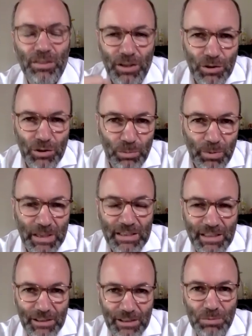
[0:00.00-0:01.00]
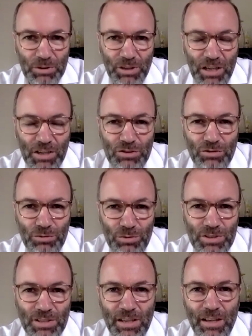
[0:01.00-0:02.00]
the European data protection
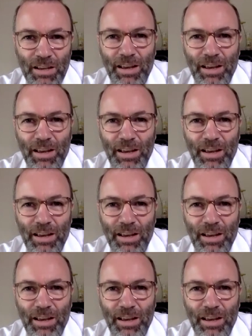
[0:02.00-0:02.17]
rules.